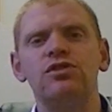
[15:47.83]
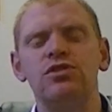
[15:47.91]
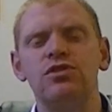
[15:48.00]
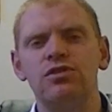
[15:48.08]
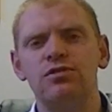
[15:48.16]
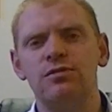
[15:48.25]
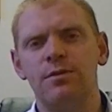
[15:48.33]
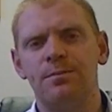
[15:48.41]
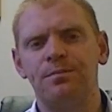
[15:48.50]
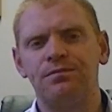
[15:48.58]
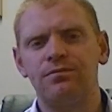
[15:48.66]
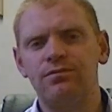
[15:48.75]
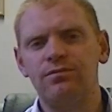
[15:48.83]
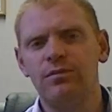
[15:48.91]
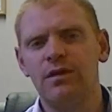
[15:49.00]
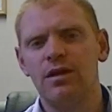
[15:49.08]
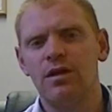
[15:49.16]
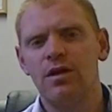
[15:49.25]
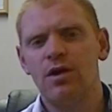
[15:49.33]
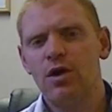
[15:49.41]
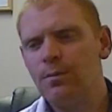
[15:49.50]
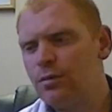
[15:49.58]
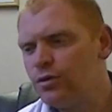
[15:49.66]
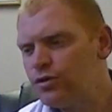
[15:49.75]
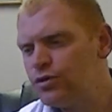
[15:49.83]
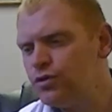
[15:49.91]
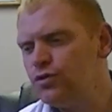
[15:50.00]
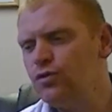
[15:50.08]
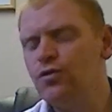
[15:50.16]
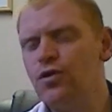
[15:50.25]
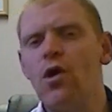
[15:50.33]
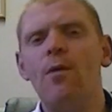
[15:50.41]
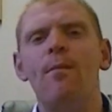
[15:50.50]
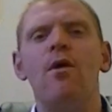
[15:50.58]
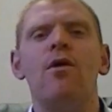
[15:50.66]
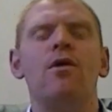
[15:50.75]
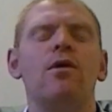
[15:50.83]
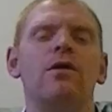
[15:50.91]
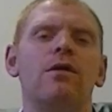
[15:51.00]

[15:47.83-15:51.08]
to do, but do no more.